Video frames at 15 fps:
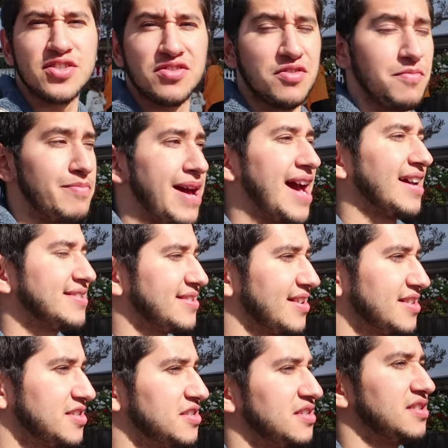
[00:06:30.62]
to the back
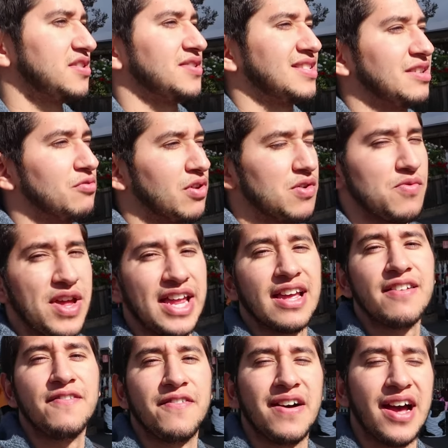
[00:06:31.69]
section to see what we
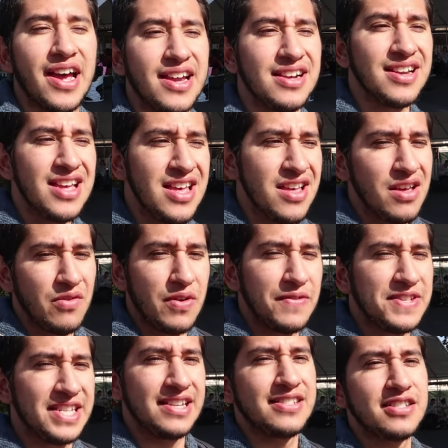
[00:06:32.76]
can find.
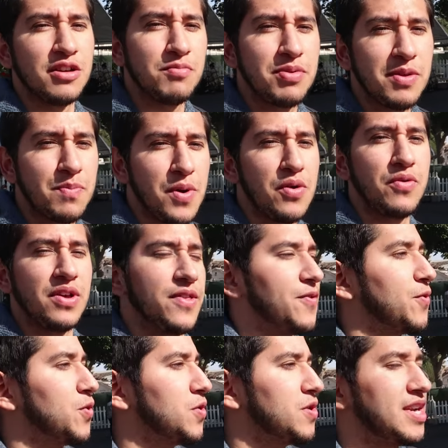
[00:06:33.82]
We've seen some people with
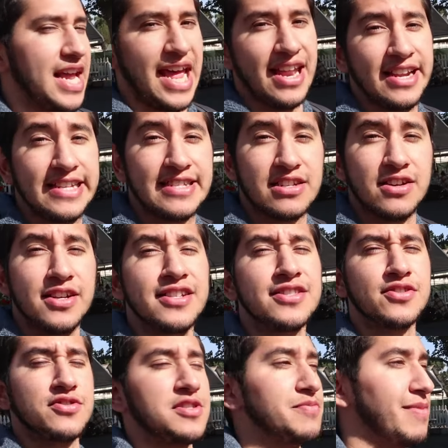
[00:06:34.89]
food and it started
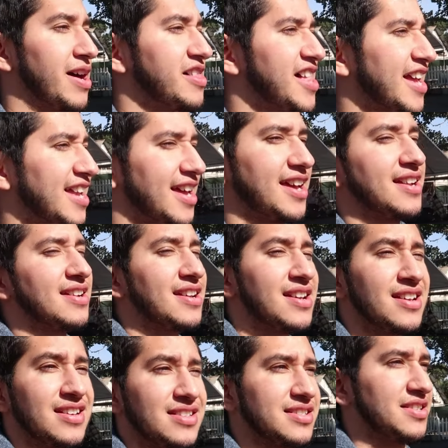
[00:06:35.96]
to smell like it.
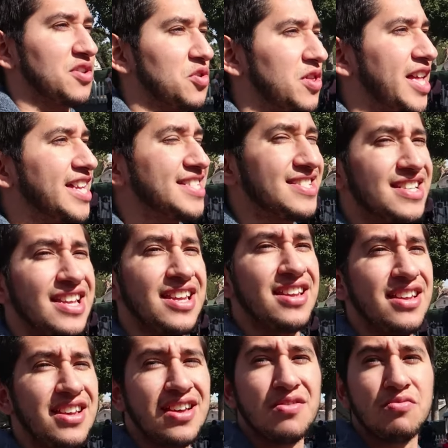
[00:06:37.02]
So let's
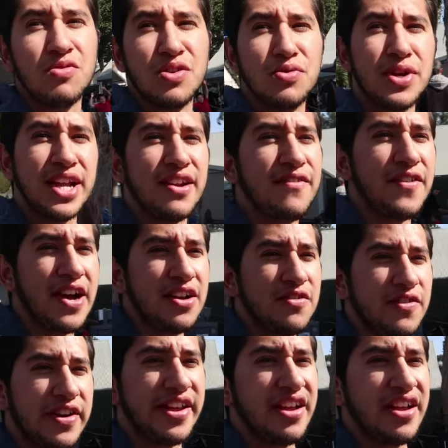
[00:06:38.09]
see what we can find over